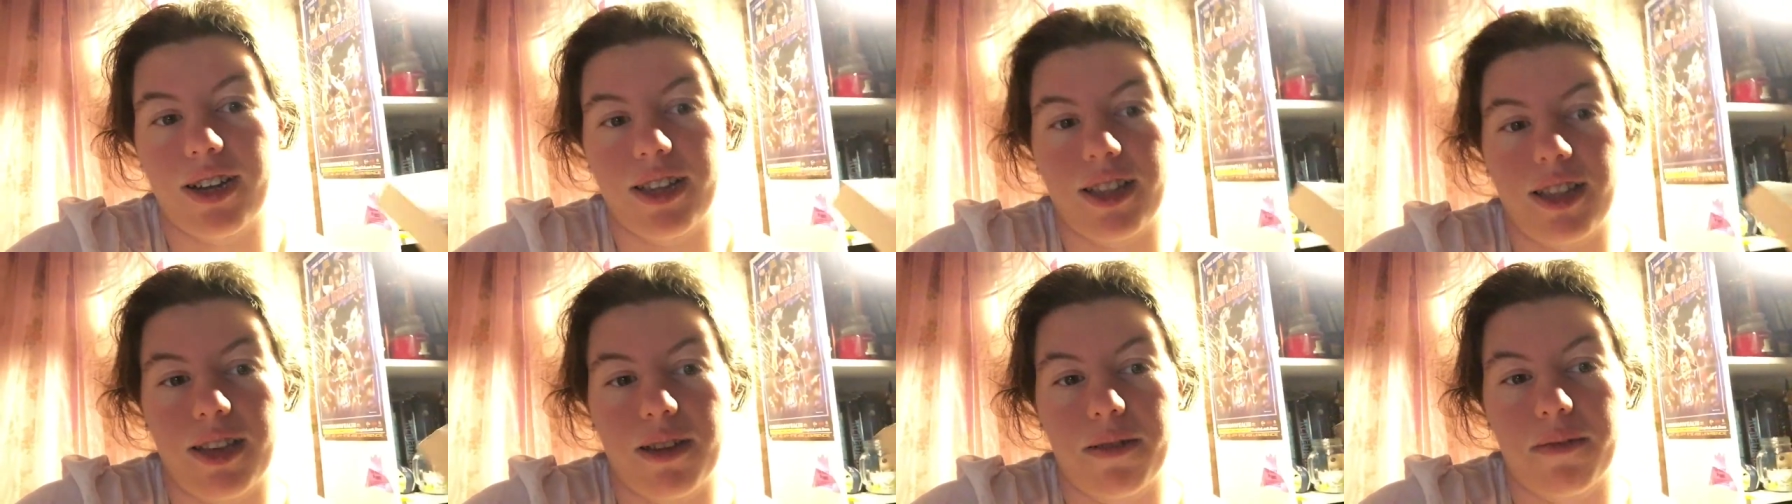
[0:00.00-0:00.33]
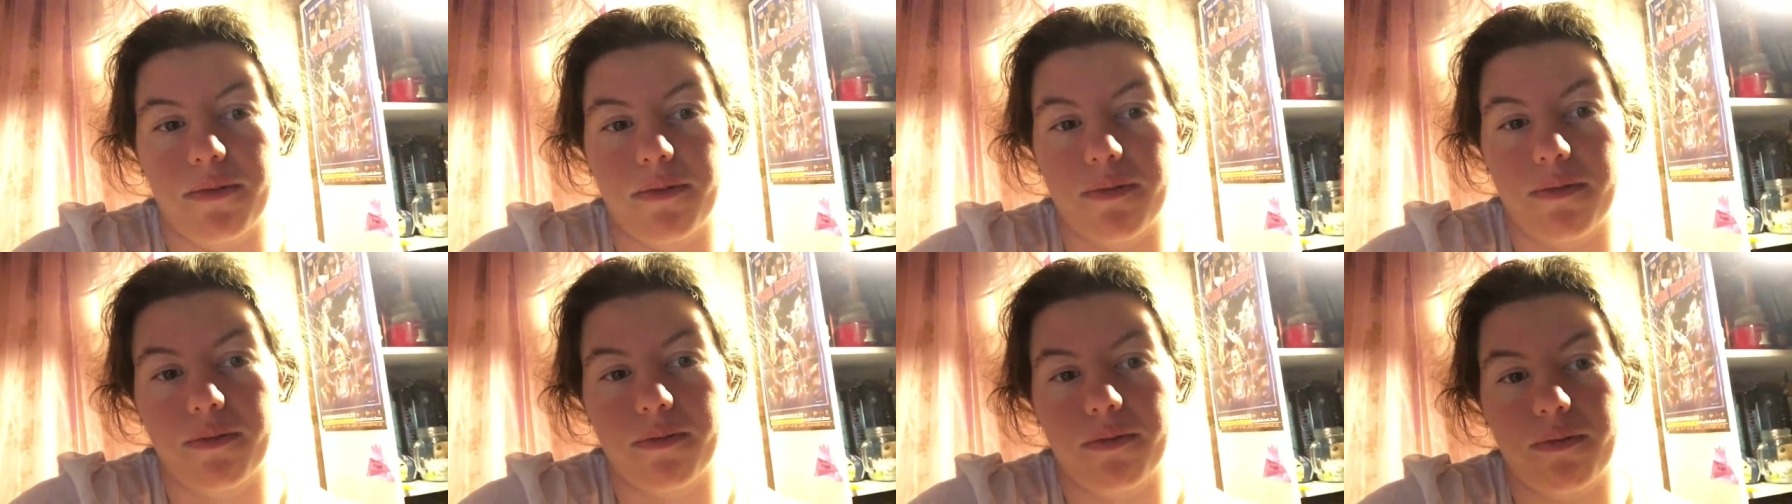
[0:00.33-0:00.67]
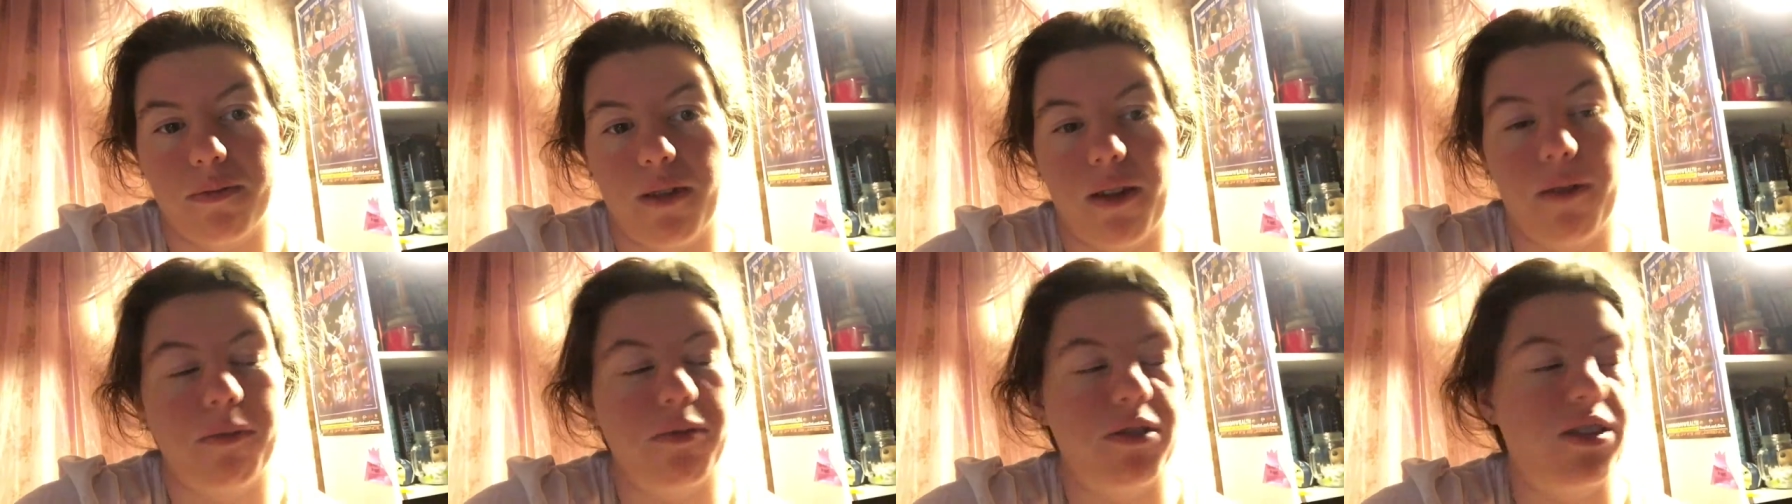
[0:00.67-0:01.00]
and then
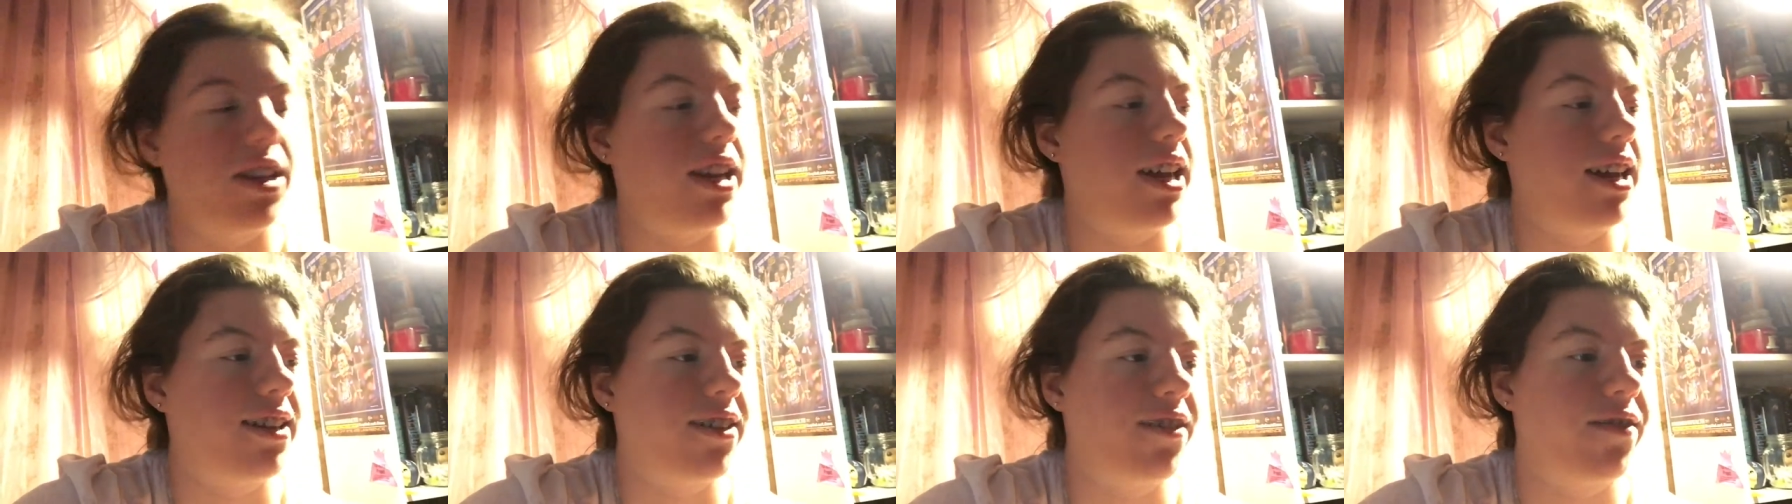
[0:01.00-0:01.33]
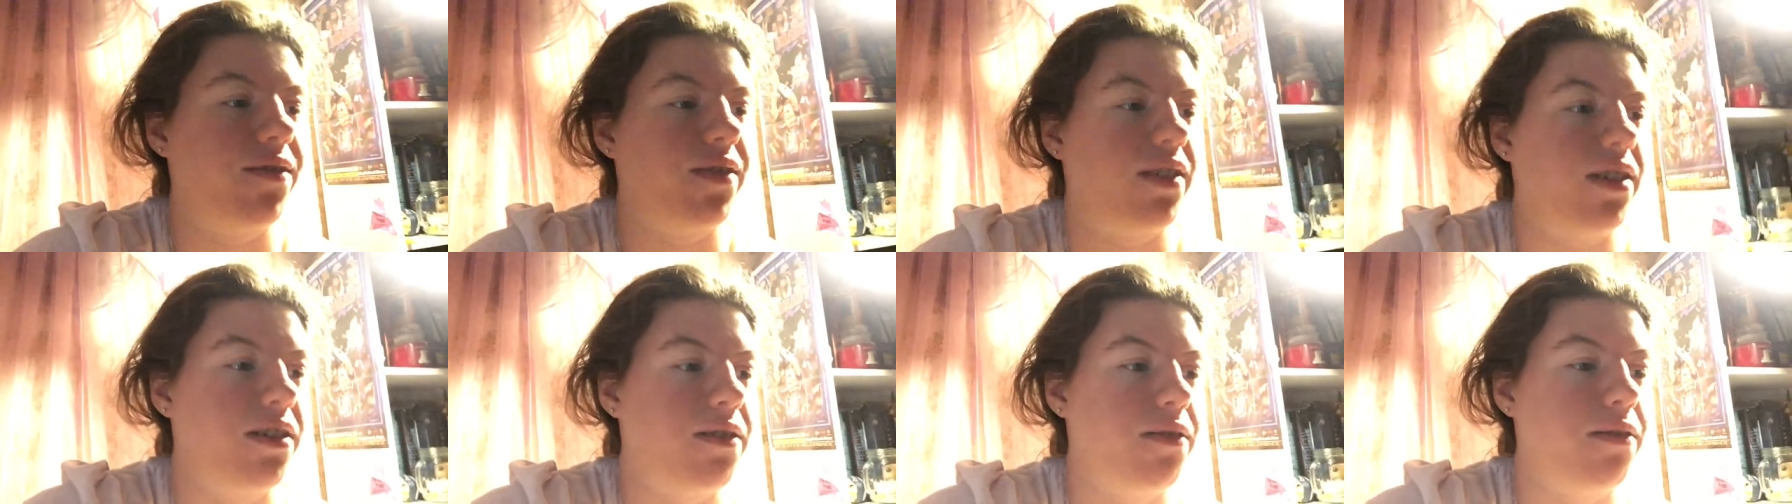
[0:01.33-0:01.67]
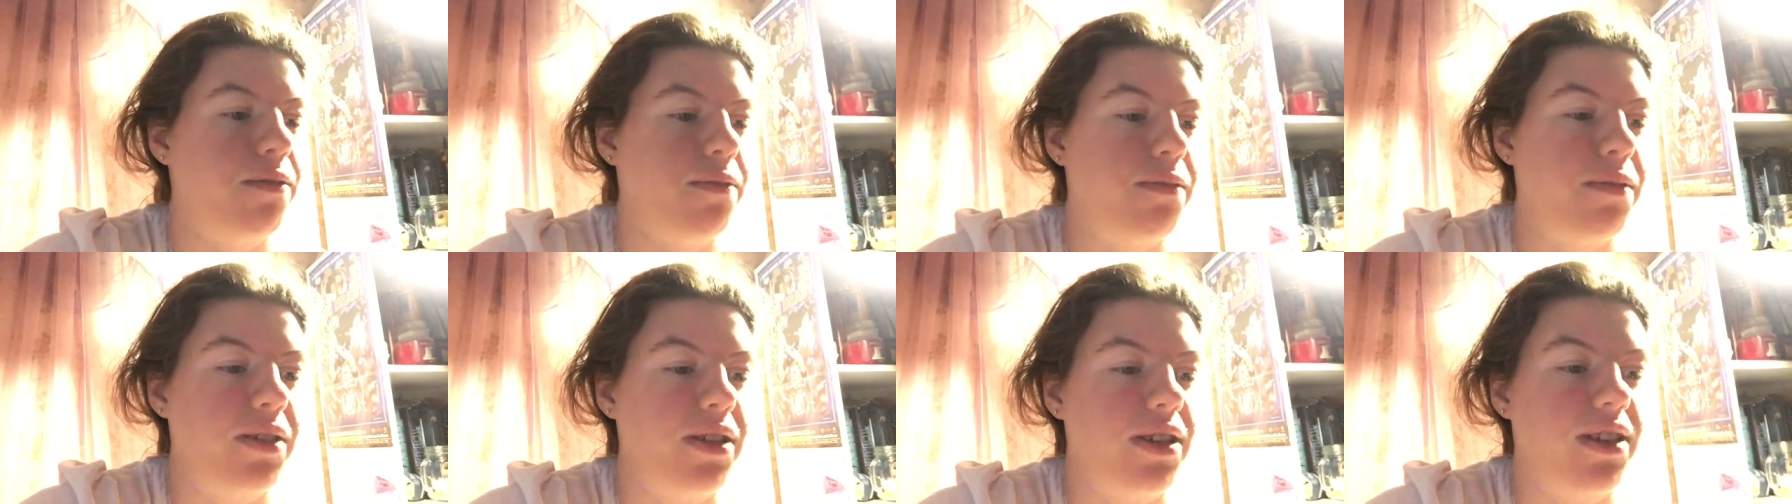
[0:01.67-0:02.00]
I'll bring Aquafoth
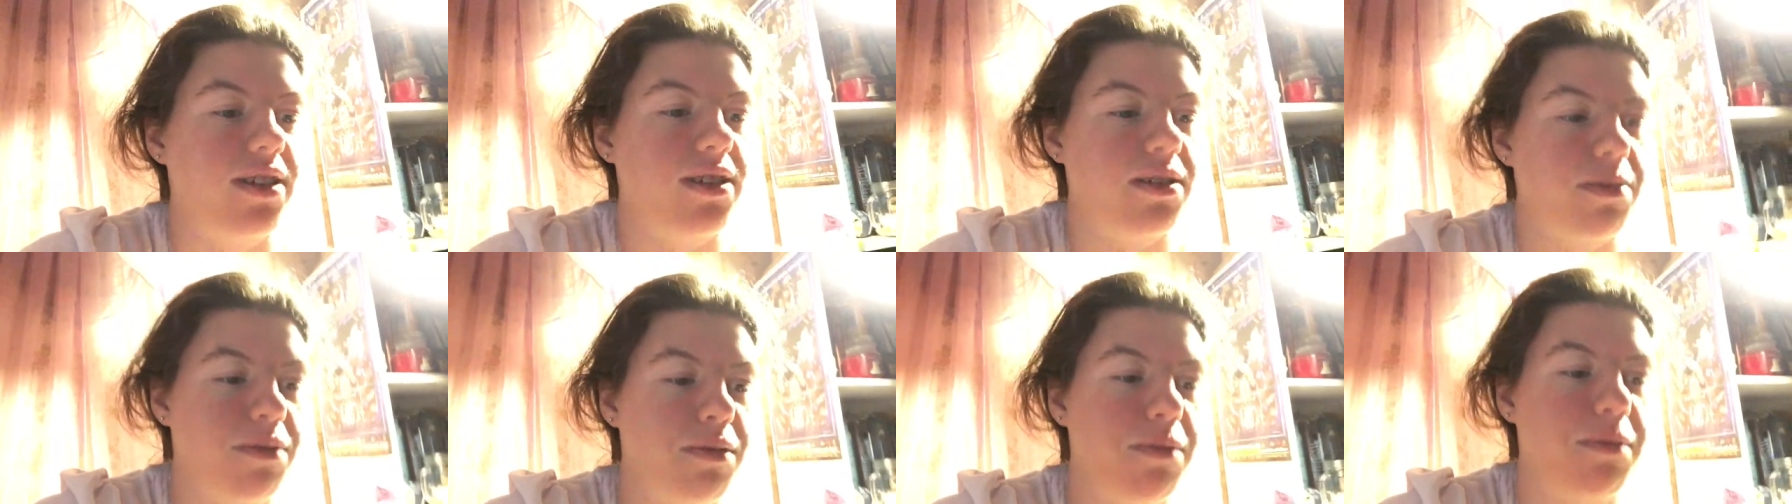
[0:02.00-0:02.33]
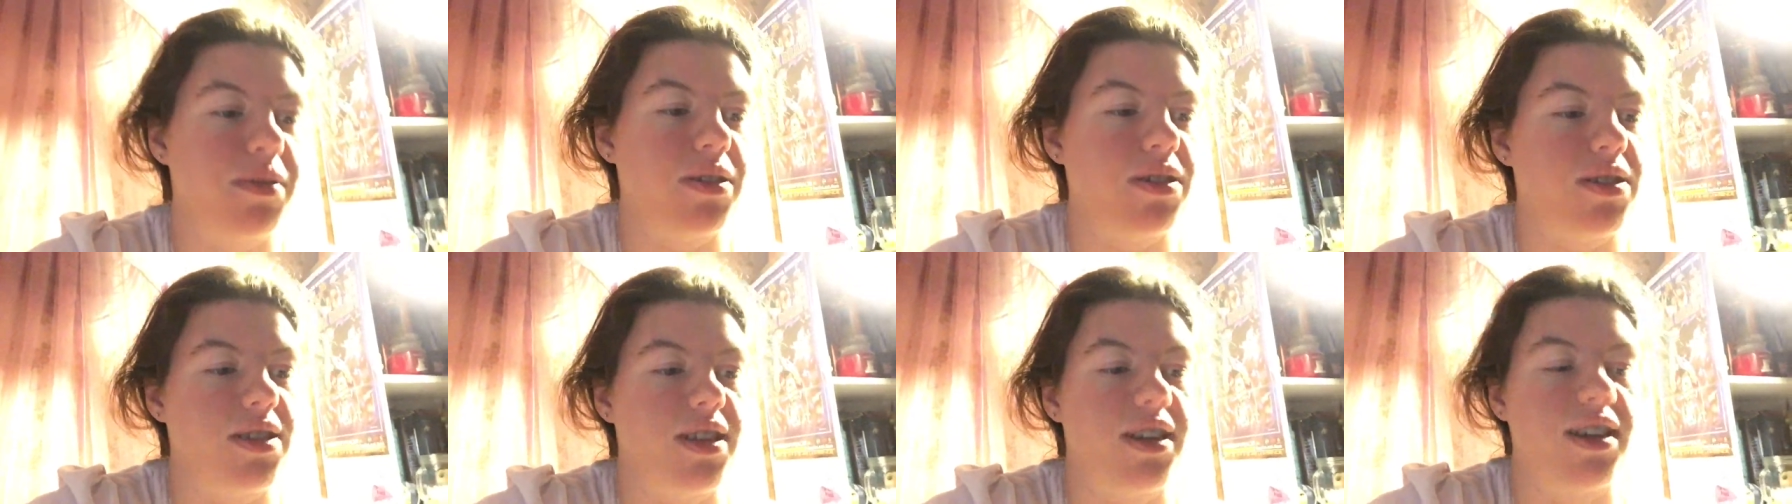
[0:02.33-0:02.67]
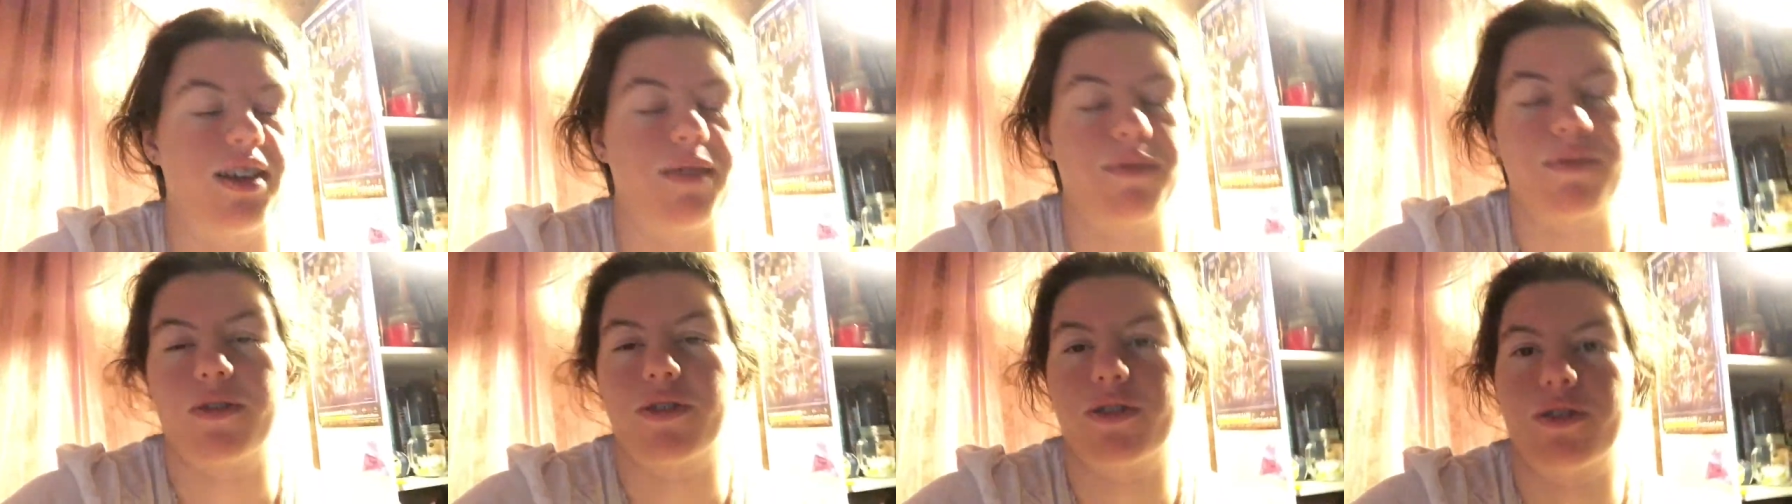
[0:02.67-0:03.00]
with me because we'll be staying
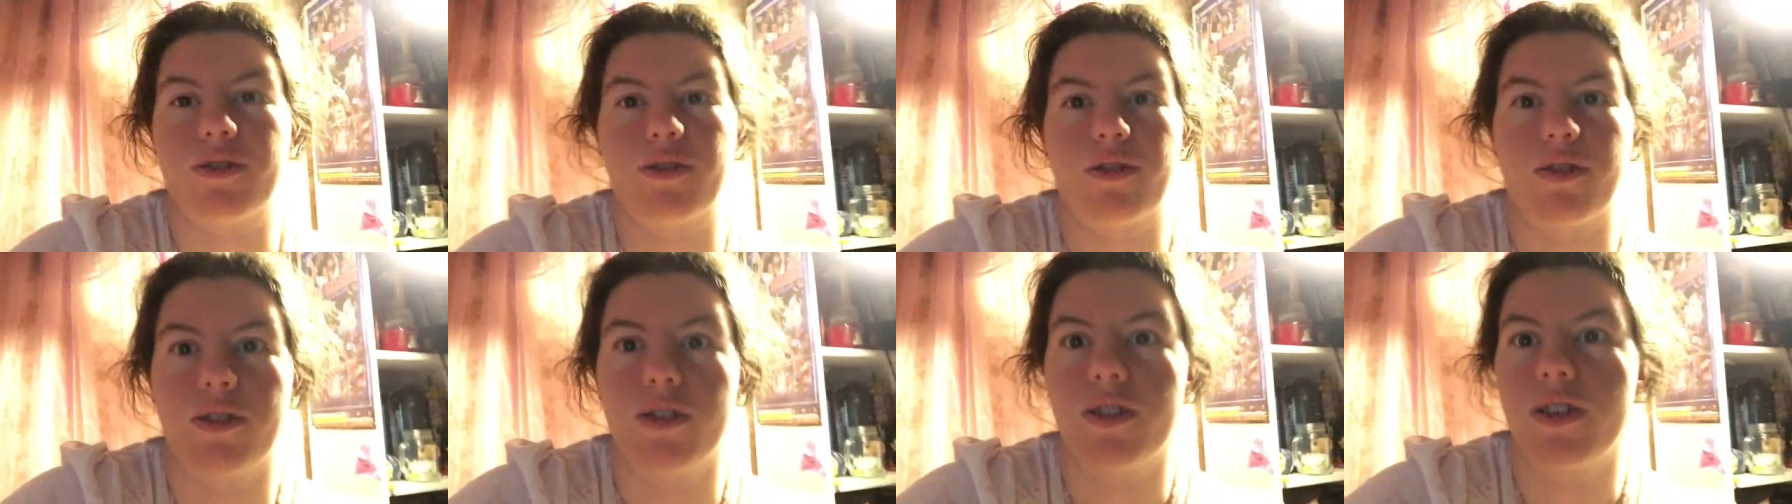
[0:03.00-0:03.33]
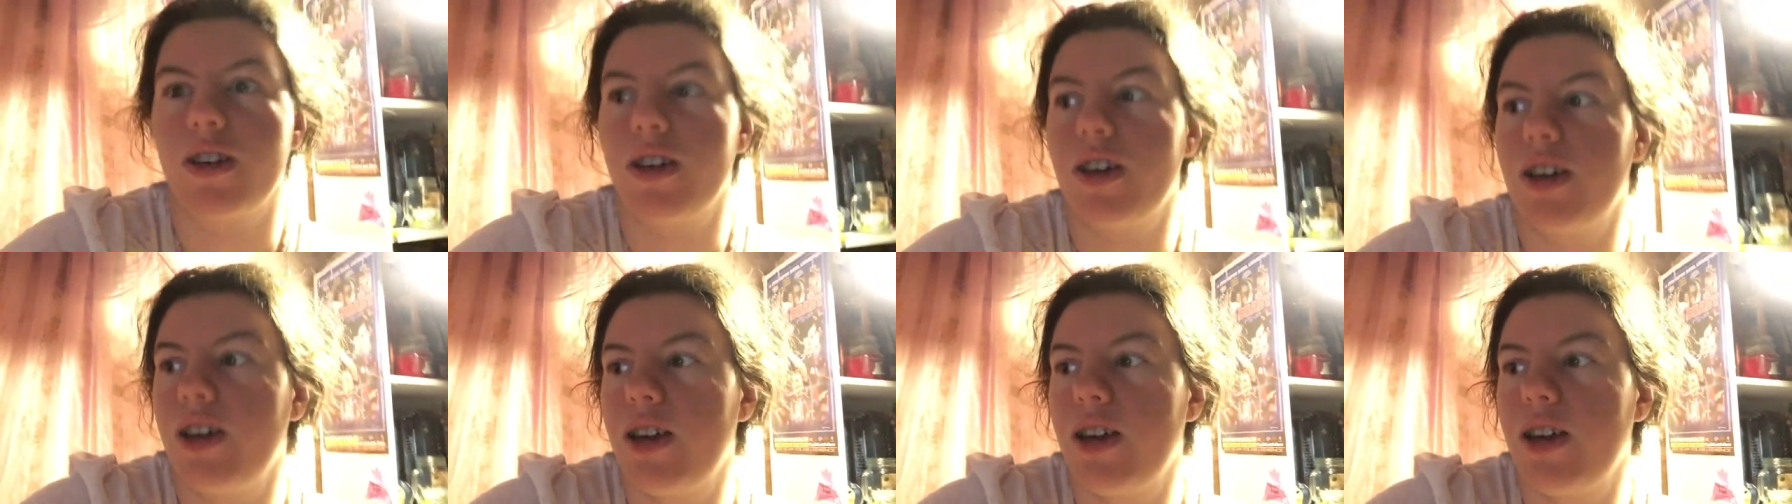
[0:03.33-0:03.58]
after school